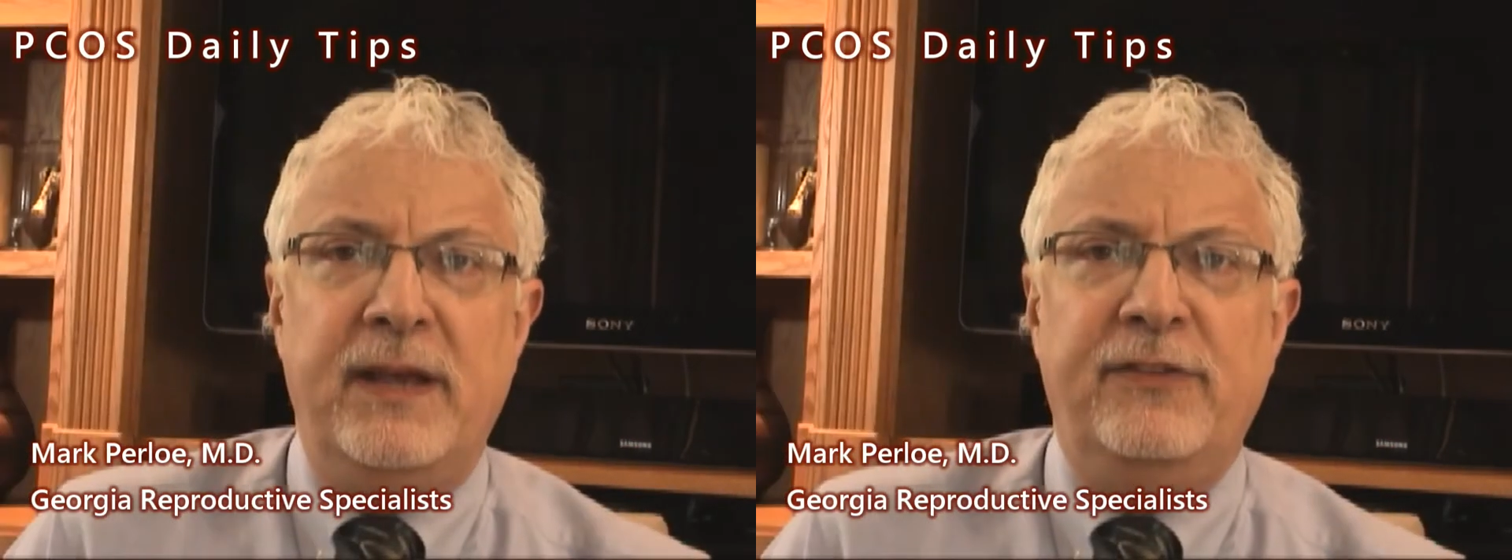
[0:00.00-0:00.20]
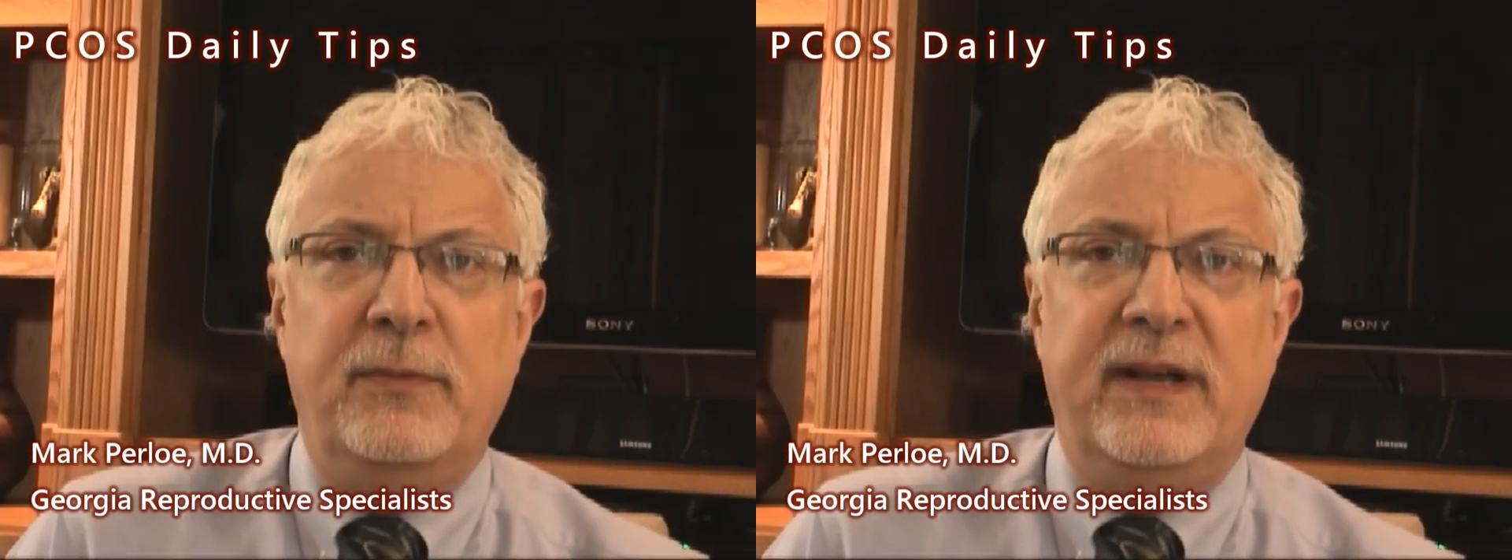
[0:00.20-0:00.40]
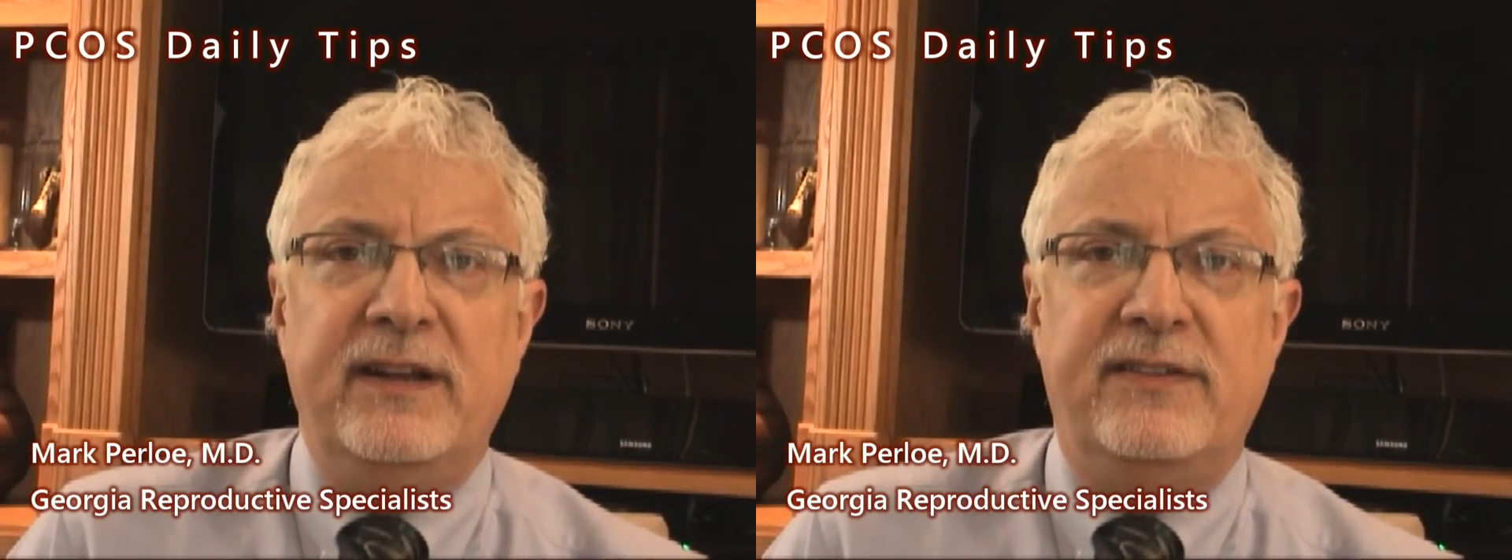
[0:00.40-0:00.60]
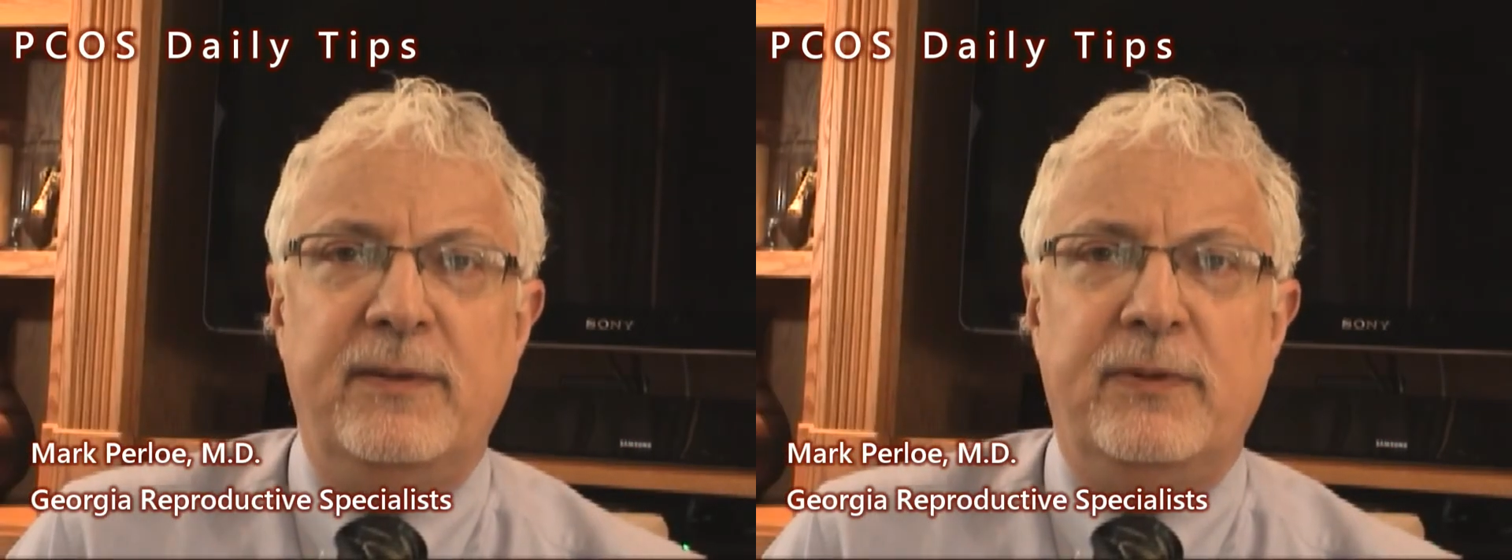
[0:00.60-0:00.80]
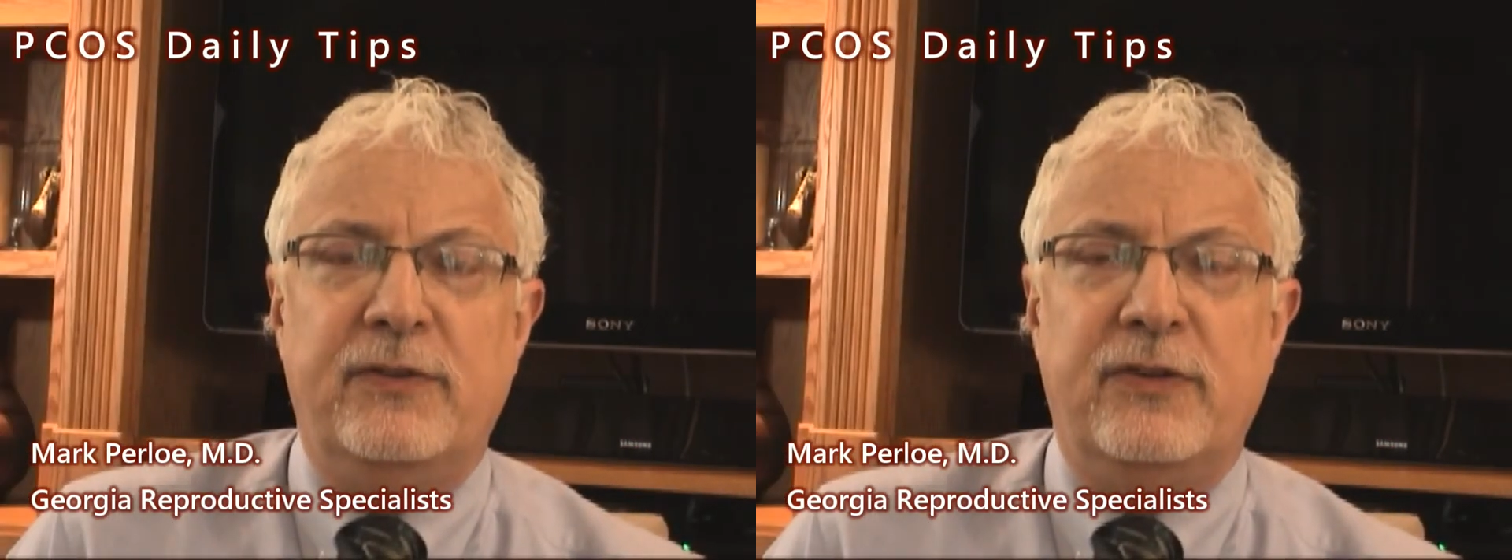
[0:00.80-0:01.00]
basal body
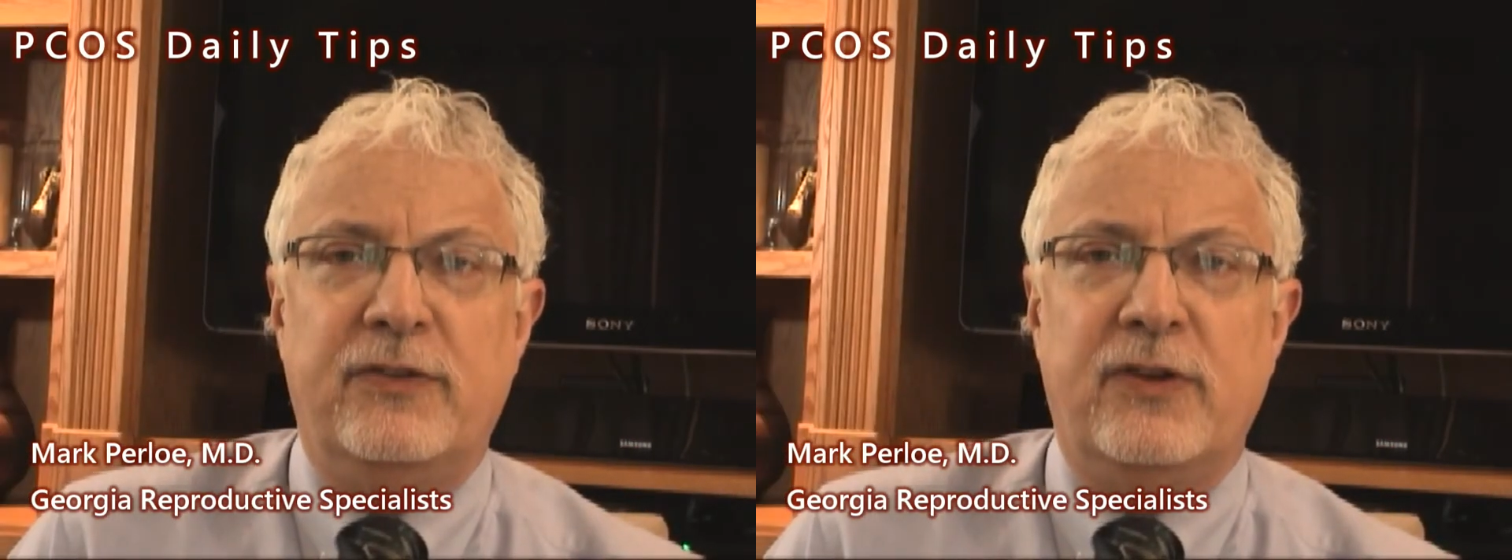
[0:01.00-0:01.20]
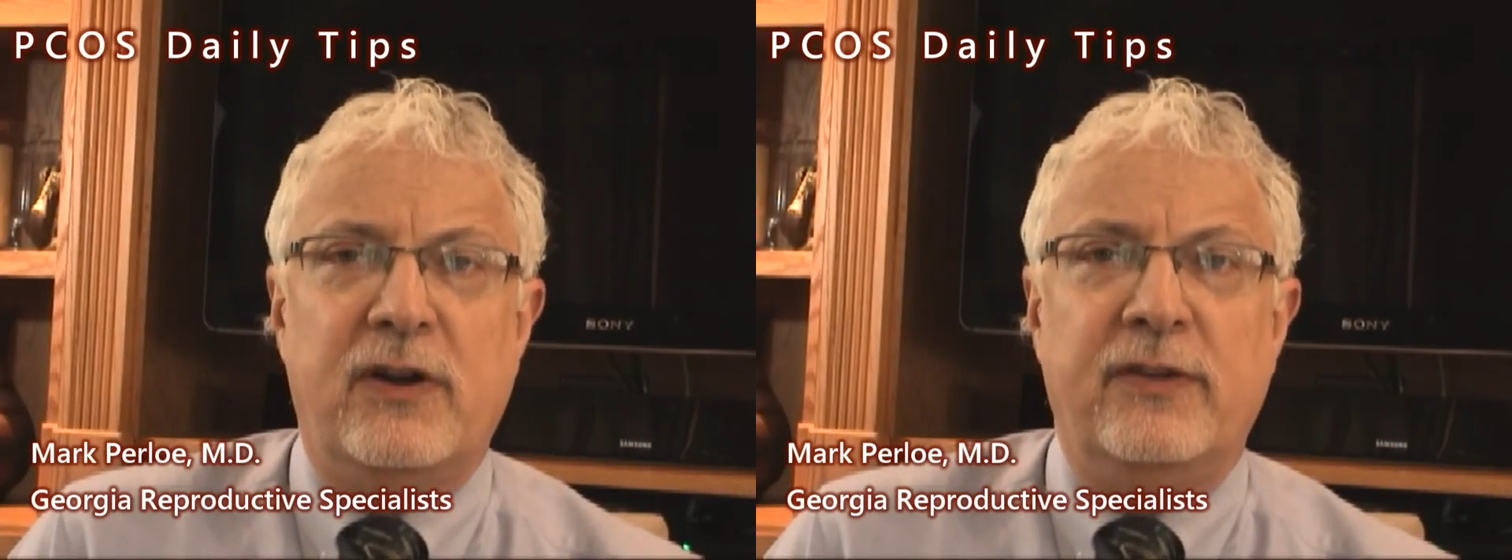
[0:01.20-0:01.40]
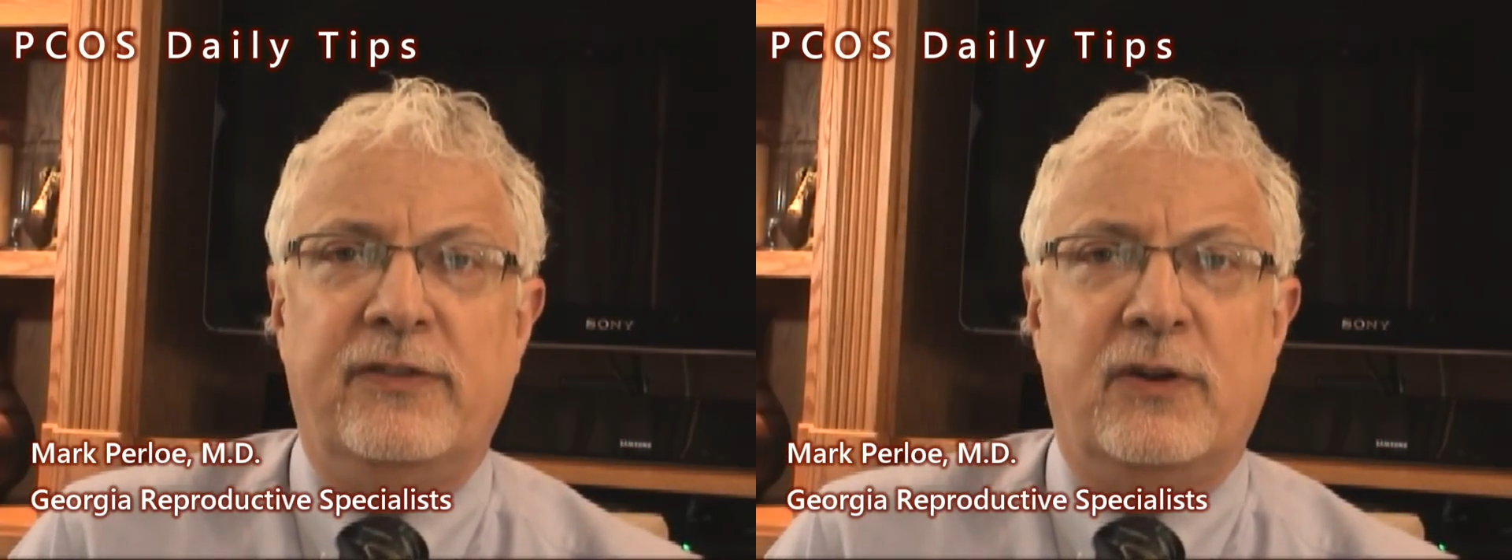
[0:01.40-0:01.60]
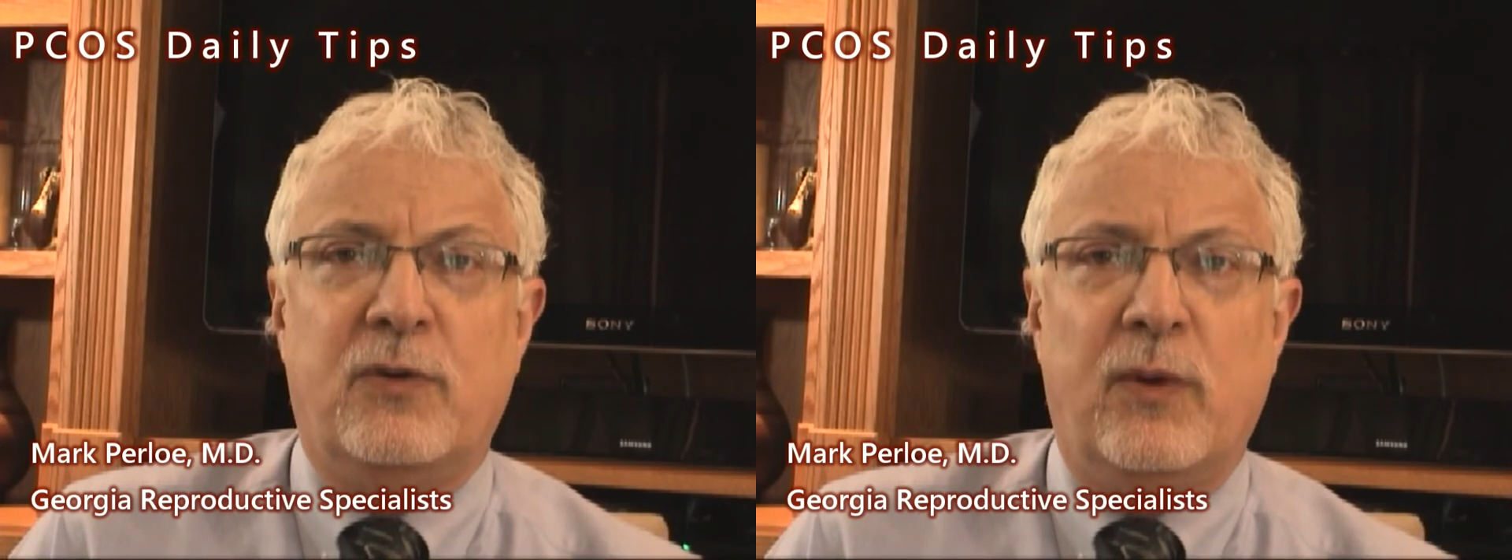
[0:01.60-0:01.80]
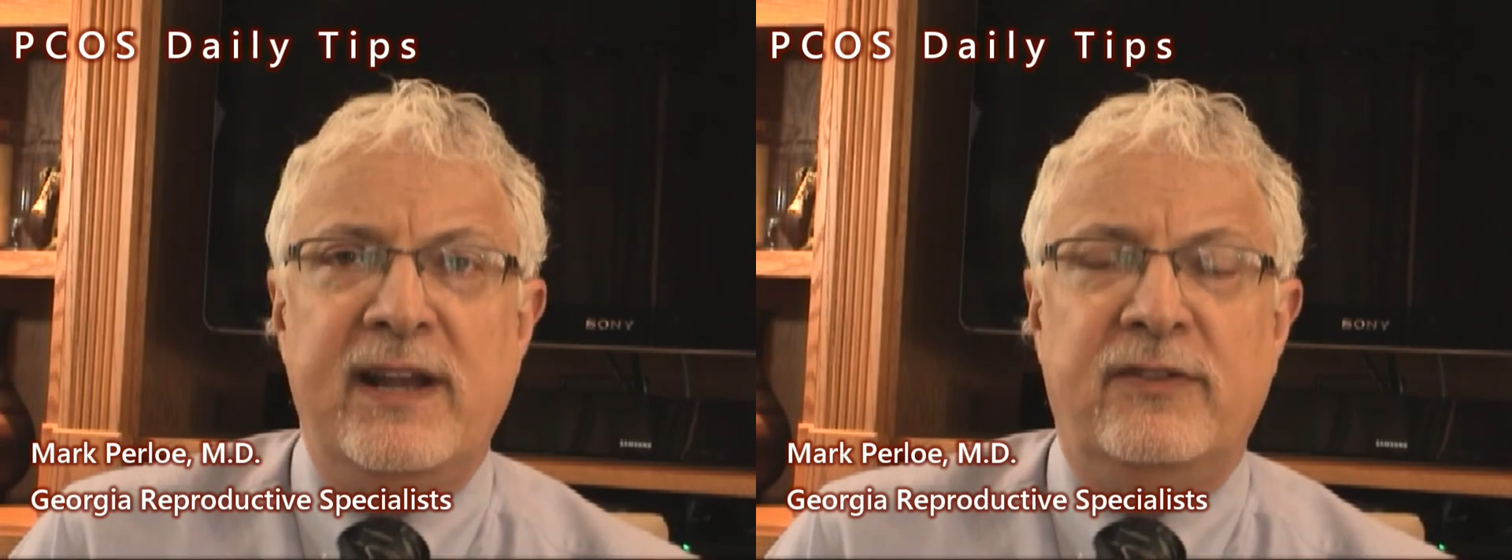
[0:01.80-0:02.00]
temperature chart is a
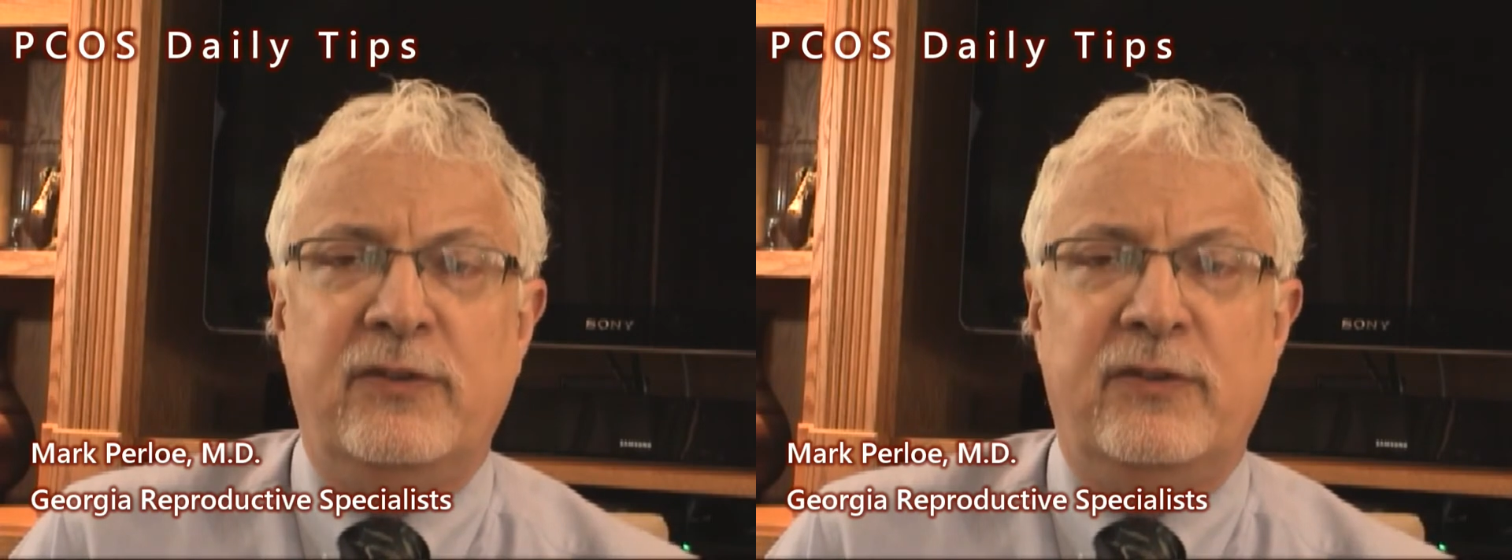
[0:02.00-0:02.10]
great